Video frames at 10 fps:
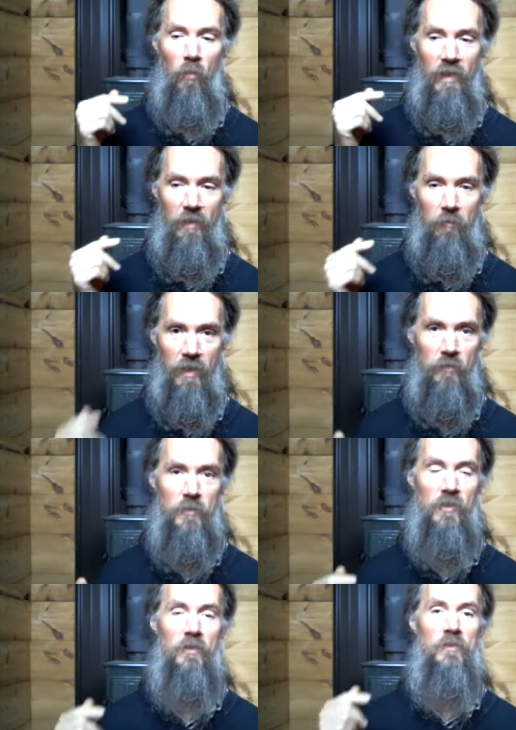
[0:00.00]
we get better
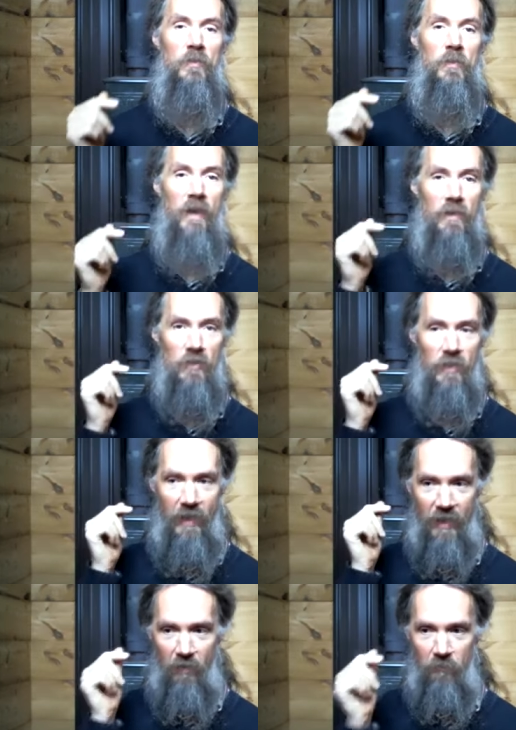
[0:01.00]
results when we actually
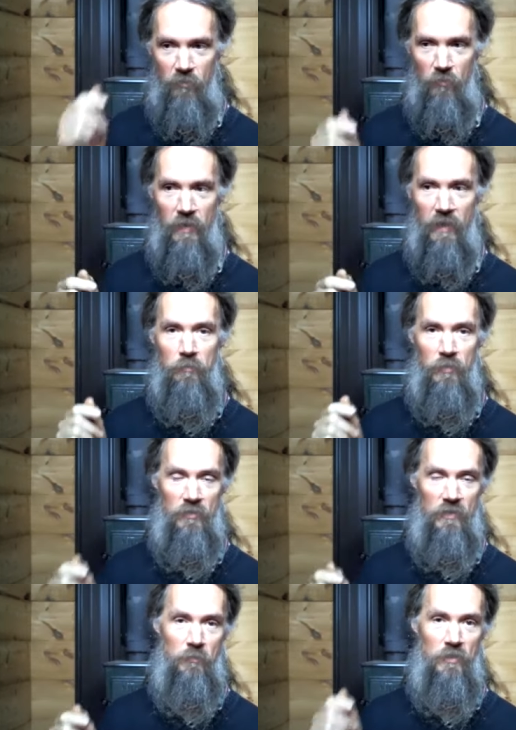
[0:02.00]
have direct
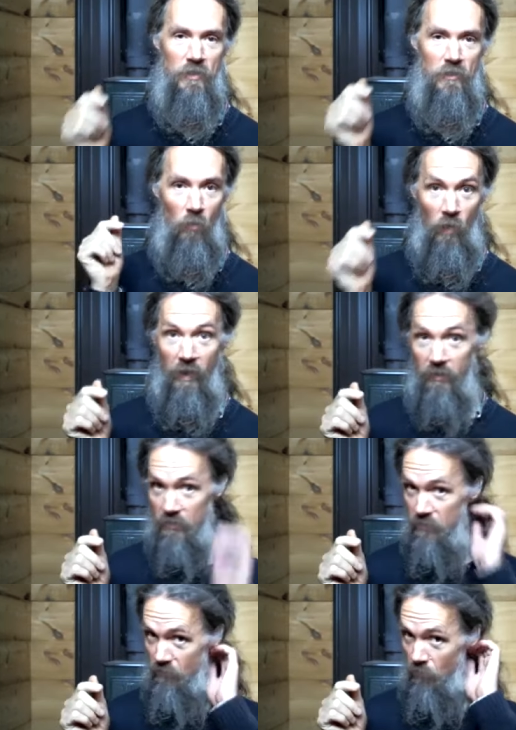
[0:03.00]
perception
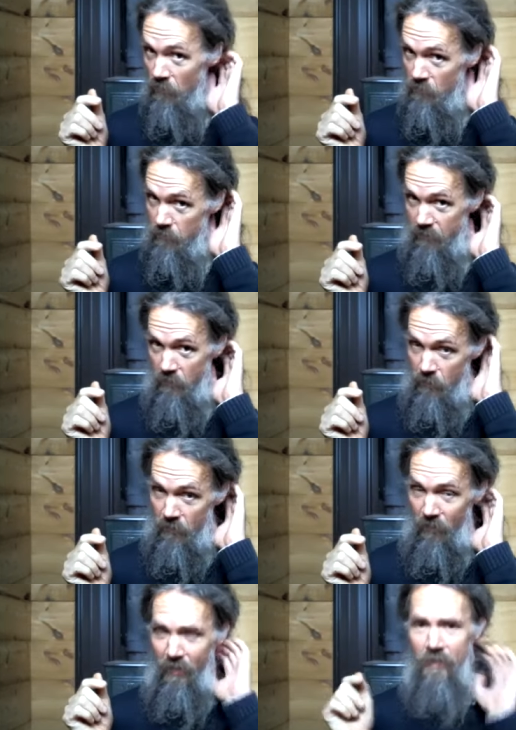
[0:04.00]
awareness of what's really
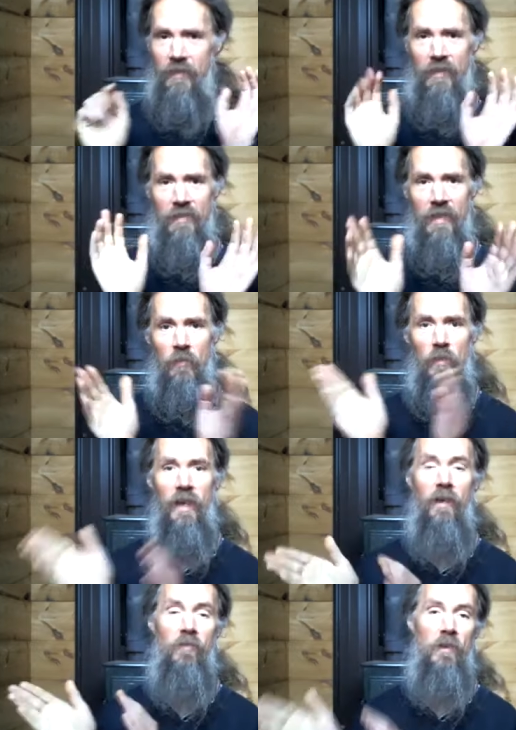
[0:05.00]
going on and then we
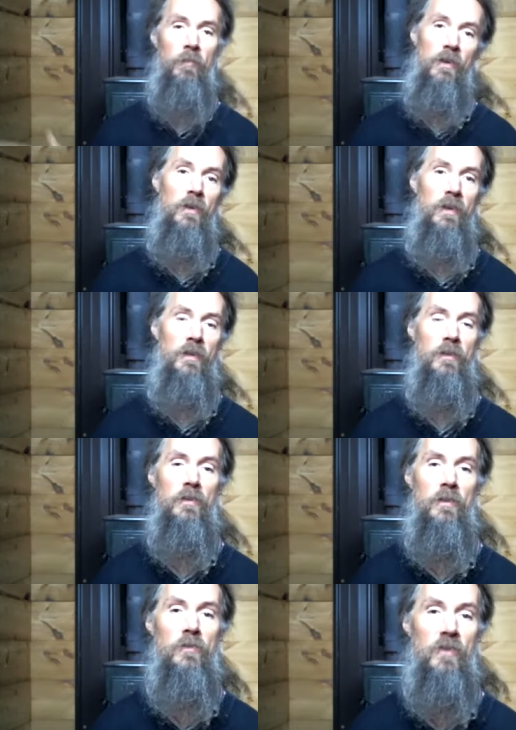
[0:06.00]
have the ability to
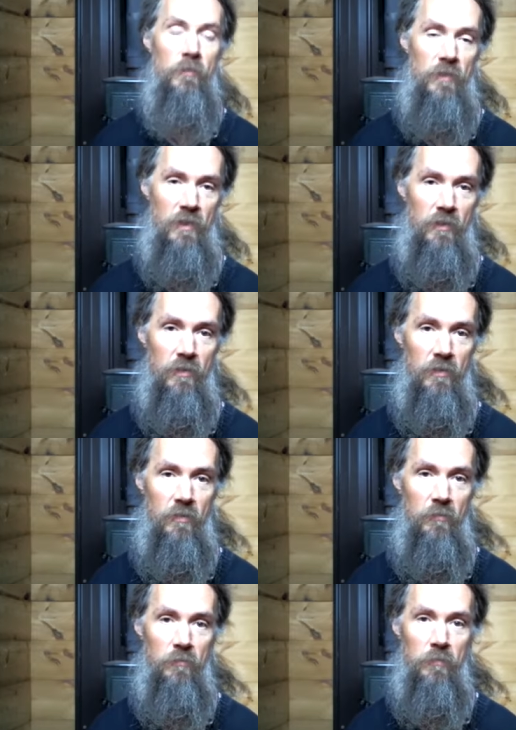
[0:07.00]
do something
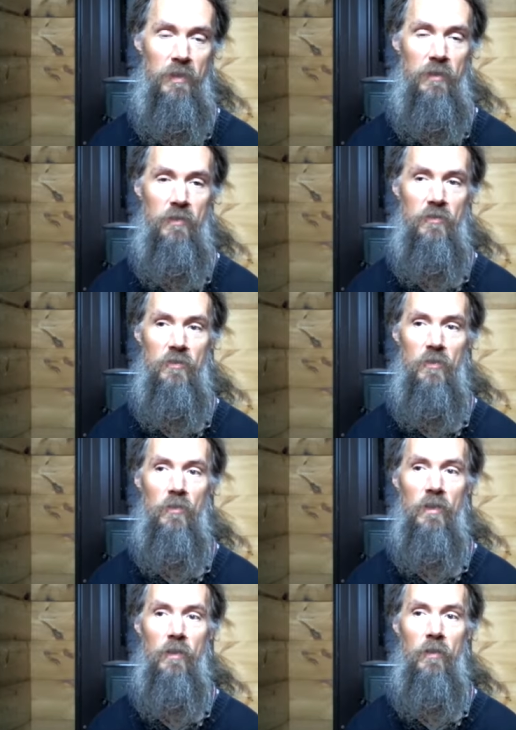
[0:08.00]
because it's
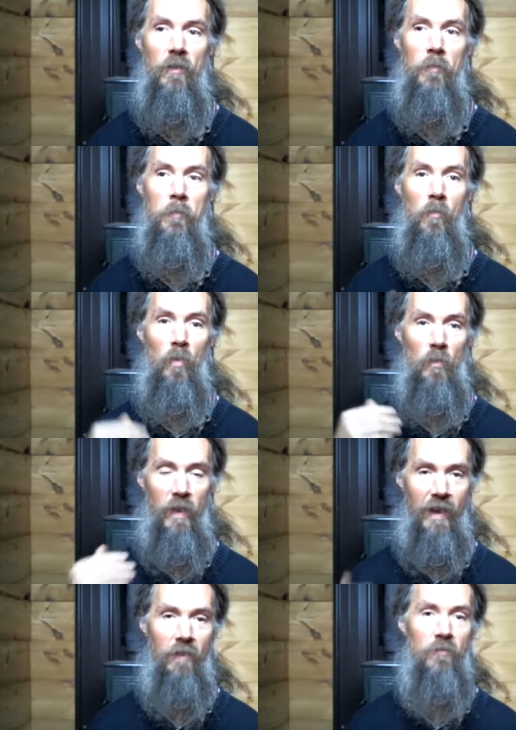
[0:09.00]
only when
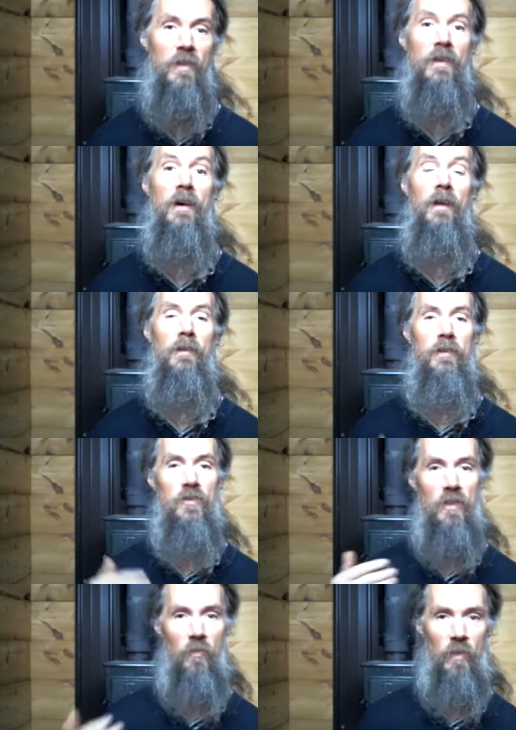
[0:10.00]
we have the
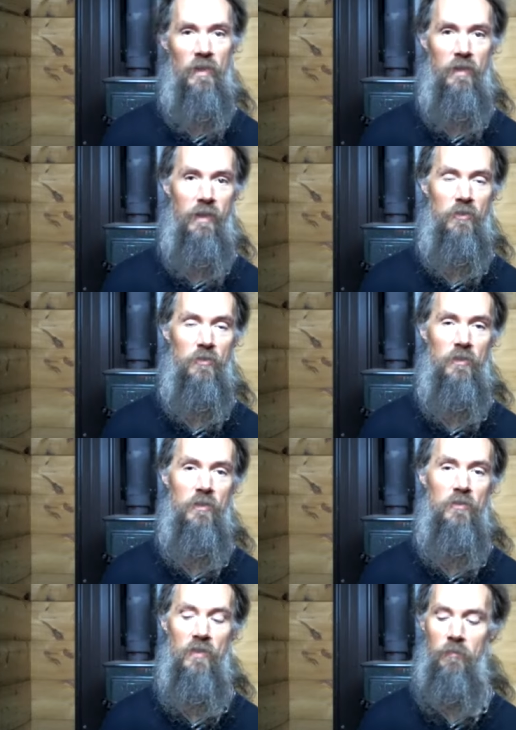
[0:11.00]
knowledge that we can actually
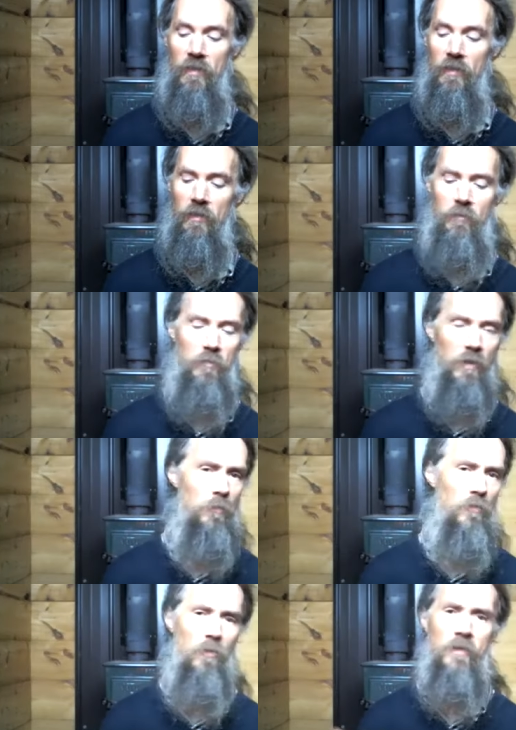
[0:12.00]
do something uh,
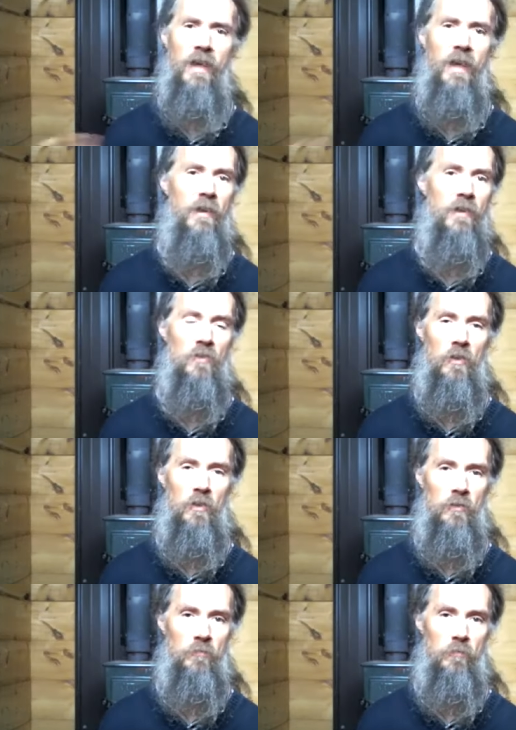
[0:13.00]
but before that it's
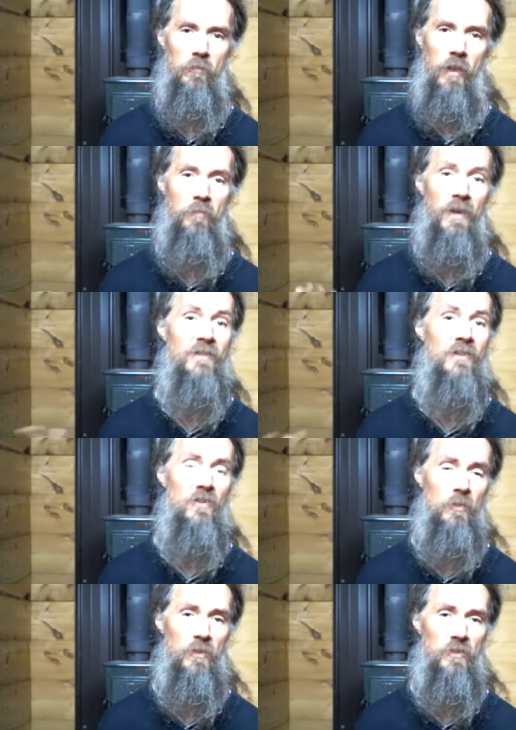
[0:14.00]
all at best
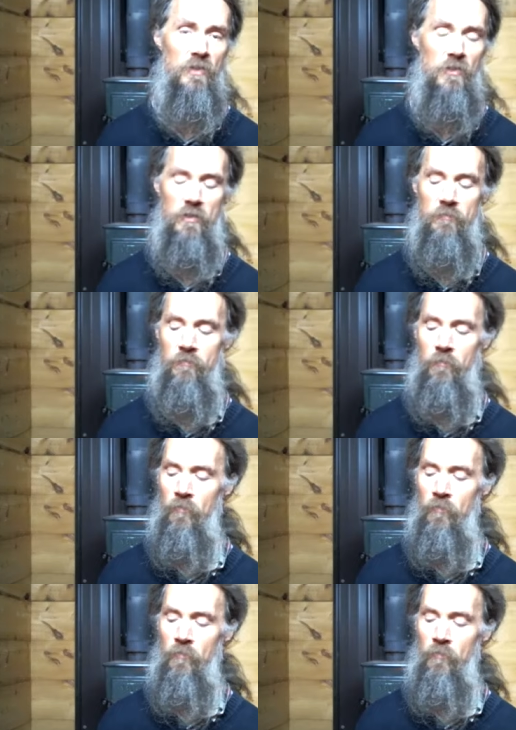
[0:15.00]
it's superstition